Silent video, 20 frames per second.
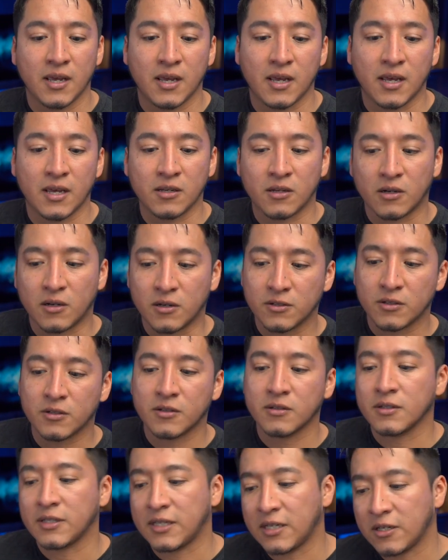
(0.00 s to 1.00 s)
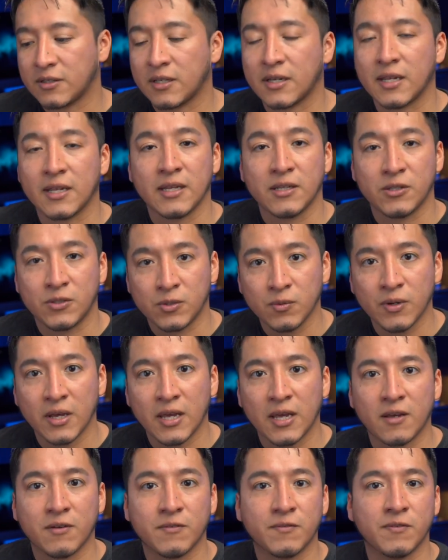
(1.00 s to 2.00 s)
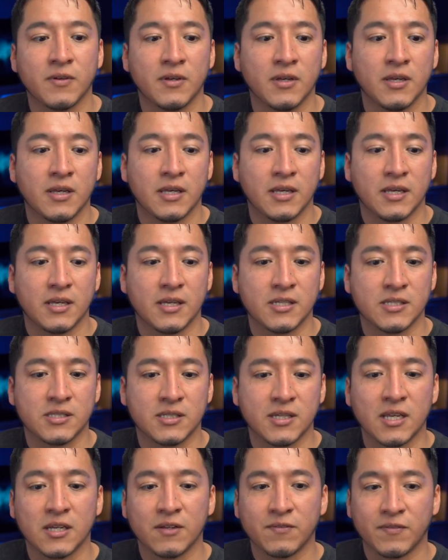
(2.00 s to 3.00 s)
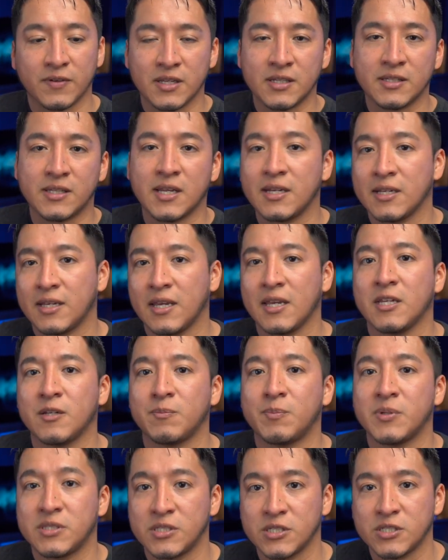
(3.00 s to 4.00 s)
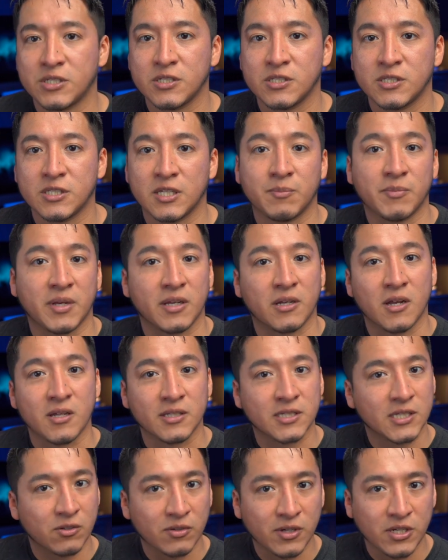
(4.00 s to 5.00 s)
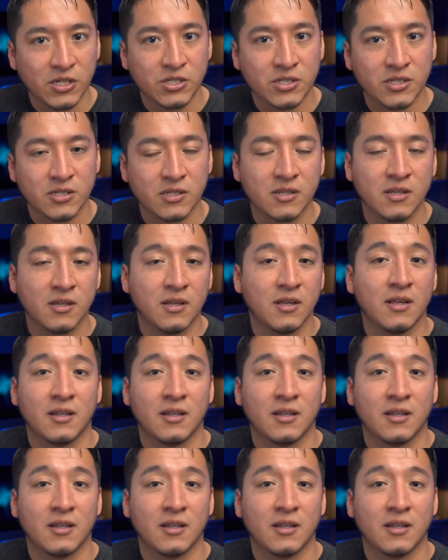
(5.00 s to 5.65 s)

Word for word: and other gear that I do have is kind of in dedicated positions in my content creation,